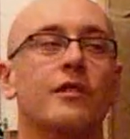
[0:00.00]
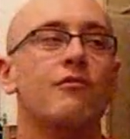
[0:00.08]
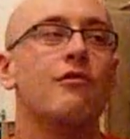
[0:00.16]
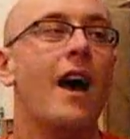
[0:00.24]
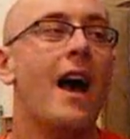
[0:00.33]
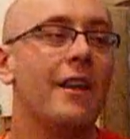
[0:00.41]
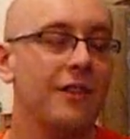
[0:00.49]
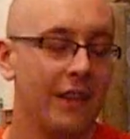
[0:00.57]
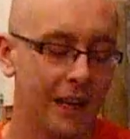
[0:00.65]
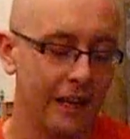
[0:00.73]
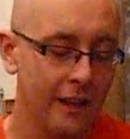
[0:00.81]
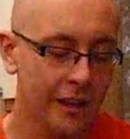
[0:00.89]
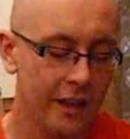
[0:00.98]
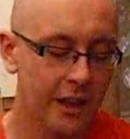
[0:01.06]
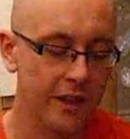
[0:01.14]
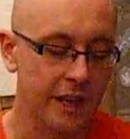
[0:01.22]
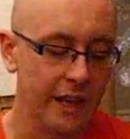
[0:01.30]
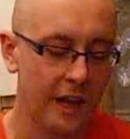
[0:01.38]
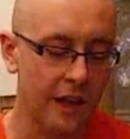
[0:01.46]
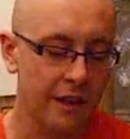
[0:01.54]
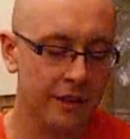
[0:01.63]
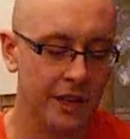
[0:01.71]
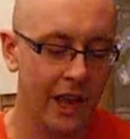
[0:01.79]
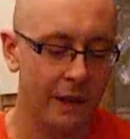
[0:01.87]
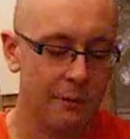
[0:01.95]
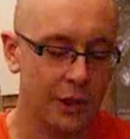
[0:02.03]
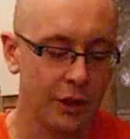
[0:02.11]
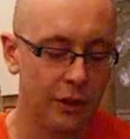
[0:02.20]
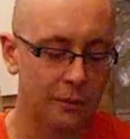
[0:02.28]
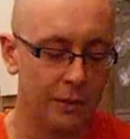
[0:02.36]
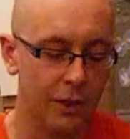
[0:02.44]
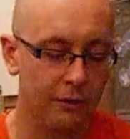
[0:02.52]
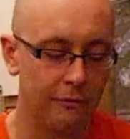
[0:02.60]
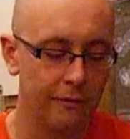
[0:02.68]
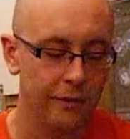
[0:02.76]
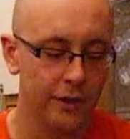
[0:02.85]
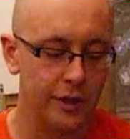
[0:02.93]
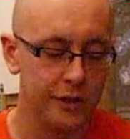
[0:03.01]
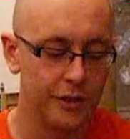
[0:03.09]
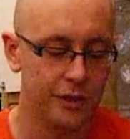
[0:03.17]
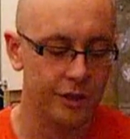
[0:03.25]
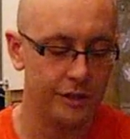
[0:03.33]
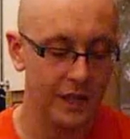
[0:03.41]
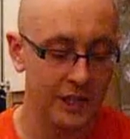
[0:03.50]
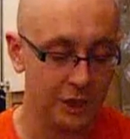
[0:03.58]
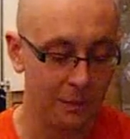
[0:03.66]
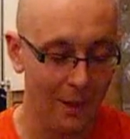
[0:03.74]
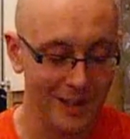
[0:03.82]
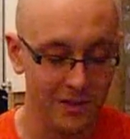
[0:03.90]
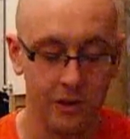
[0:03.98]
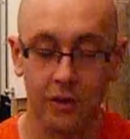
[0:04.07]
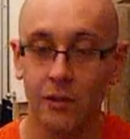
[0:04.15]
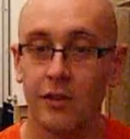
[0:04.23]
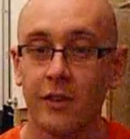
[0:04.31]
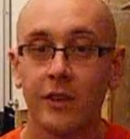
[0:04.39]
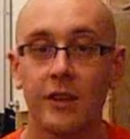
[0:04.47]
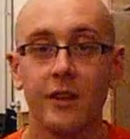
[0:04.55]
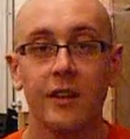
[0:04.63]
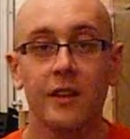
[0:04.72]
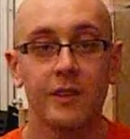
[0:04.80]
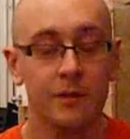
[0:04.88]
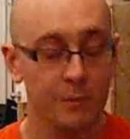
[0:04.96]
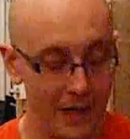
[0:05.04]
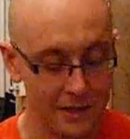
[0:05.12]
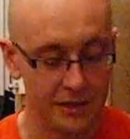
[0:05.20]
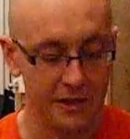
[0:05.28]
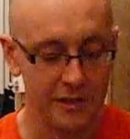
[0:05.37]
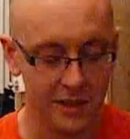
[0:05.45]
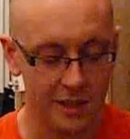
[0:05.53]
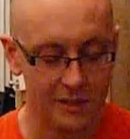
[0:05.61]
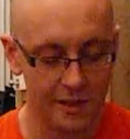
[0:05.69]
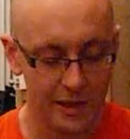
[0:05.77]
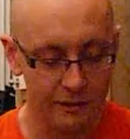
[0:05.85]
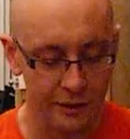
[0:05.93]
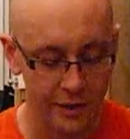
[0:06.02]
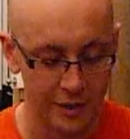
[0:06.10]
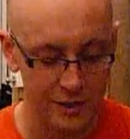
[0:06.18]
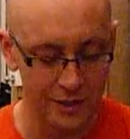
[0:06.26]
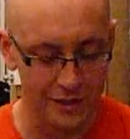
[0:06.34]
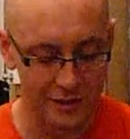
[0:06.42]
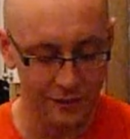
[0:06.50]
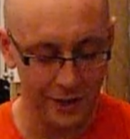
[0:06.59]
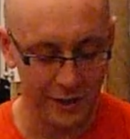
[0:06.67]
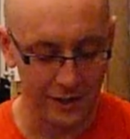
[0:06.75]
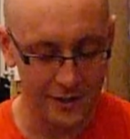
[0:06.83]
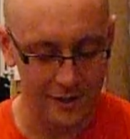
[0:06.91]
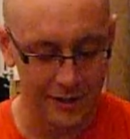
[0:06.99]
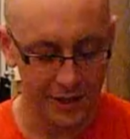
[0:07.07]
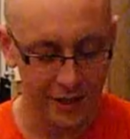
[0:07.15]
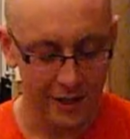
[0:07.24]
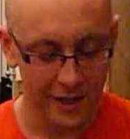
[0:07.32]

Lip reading: a rare thing, the GameCube conversion is actually better. It's better than the DC version, to be honest.